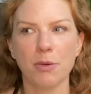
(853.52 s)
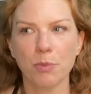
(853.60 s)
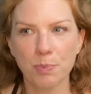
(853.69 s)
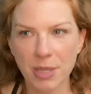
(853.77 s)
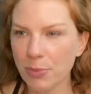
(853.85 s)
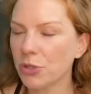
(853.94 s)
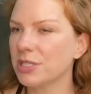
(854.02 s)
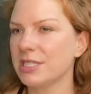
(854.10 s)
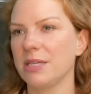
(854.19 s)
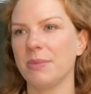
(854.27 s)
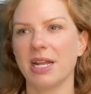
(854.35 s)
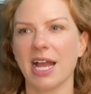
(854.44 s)
People could
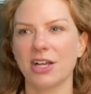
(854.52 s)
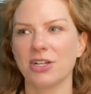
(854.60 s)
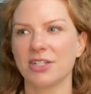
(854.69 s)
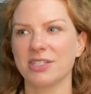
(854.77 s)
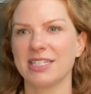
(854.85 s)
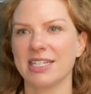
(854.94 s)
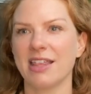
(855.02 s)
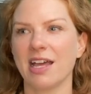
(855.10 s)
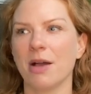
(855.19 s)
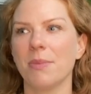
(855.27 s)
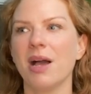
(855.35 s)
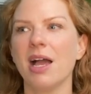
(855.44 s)
see me and I couldn't see
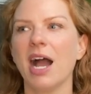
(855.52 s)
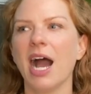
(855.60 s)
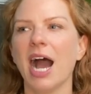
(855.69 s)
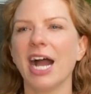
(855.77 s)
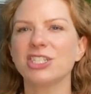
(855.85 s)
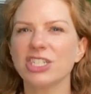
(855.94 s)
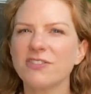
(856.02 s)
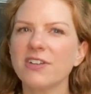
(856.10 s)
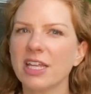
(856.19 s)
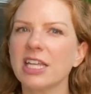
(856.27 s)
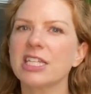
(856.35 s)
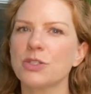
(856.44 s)
them. I just
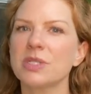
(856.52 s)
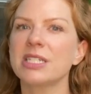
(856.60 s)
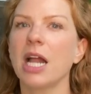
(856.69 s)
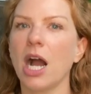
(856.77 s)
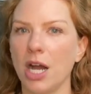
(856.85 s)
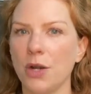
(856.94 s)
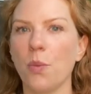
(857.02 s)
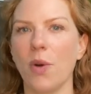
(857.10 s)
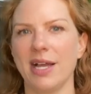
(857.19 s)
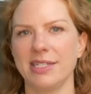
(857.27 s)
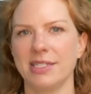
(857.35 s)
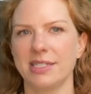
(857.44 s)
felt like this was an
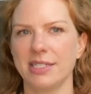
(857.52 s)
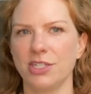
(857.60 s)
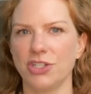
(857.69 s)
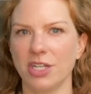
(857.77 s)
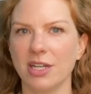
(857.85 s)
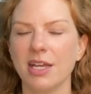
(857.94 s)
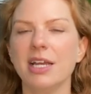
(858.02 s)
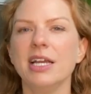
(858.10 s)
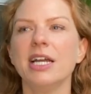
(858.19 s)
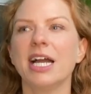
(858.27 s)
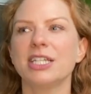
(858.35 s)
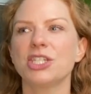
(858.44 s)
unwise decision.
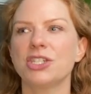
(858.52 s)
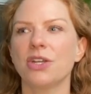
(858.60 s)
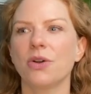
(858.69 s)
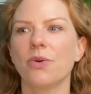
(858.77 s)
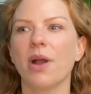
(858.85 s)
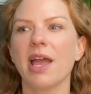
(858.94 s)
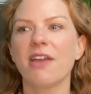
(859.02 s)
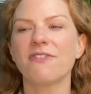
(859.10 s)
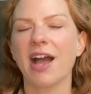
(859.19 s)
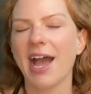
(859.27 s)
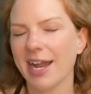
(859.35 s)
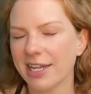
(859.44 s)
And so if I
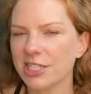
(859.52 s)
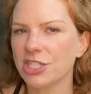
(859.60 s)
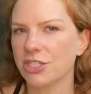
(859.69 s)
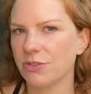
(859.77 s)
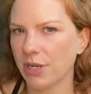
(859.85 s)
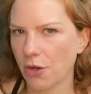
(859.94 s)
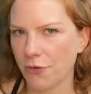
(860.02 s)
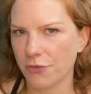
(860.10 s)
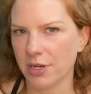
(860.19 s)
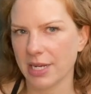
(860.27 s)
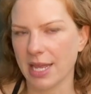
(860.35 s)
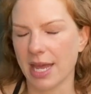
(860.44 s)
had it to do it
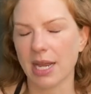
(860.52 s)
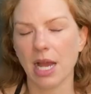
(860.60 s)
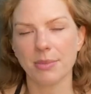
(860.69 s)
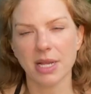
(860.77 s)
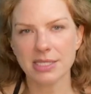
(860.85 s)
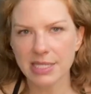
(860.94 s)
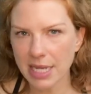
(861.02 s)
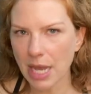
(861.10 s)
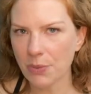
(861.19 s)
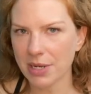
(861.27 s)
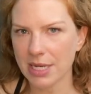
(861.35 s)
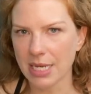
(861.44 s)
over again, I'm not saying I
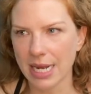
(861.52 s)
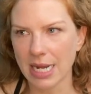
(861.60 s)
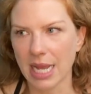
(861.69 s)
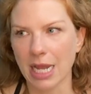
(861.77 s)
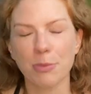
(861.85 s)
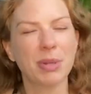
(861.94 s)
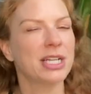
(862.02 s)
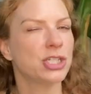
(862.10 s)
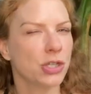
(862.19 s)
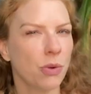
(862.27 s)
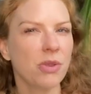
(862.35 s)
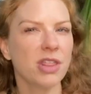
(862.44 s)
wouldn't night hike, but I
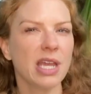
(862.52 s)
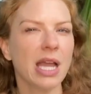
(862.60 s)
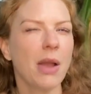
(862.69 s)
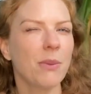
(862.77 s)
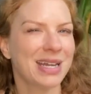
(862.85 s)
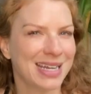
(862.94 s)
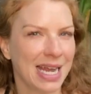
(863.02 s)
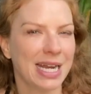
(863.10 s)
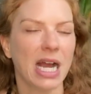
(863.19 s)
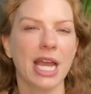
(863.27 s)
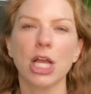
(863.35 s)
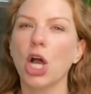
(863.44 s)
don't think I would night
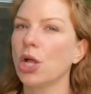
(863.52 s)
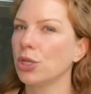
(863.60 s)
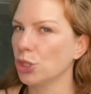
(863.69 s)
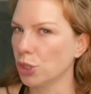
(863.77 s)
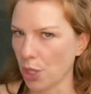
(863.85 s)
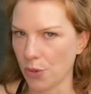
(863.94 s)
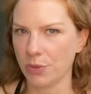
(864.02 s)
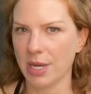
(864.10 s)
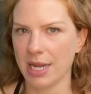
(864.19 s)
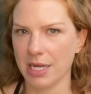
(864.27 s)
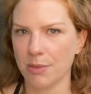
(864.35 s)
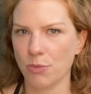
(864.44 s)
hike alone
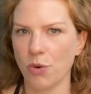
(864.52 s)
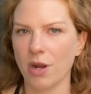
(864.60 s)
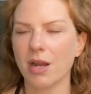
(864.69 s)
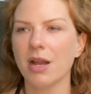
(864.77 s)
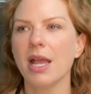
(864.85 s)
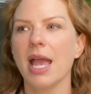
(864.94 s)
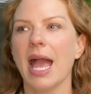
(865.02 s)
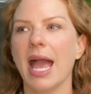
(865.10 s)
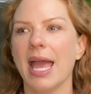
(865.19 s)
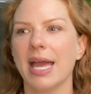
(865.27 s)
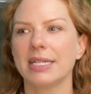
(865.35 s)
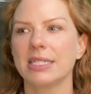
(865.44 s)
anymore.
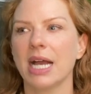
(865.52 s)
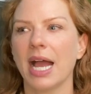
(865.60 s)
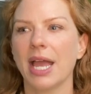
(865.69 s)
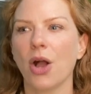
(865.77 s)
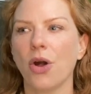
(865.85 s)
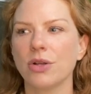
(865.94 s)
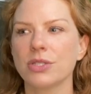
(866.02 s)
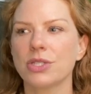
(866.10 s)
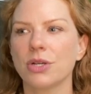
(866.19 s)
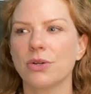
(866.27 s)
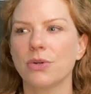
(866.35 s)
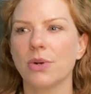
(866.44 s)
And I
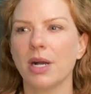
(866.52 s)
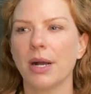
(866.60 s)
also